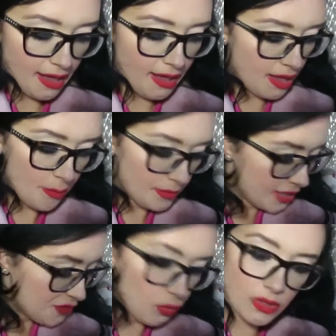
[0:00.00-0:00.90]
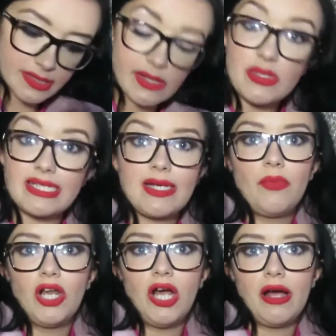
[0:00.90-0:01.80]
If you want something
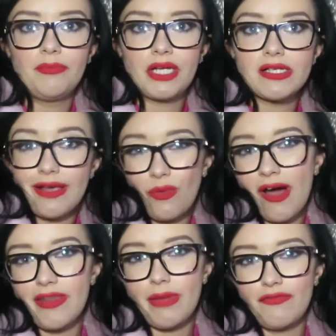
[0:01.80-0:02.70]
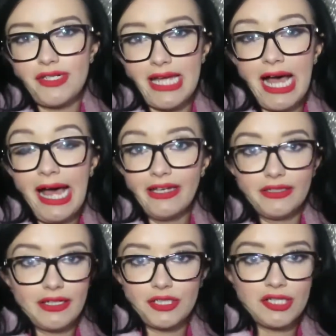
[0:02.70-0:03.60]
similar, and because I wear them every day,
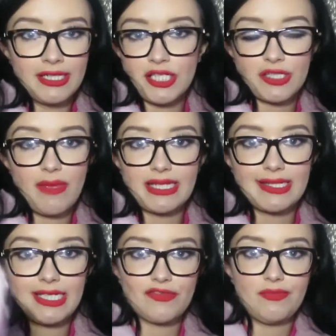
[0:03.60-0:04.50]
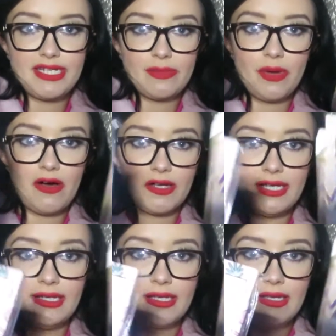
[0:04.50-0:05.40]
it just makes sense for me to buy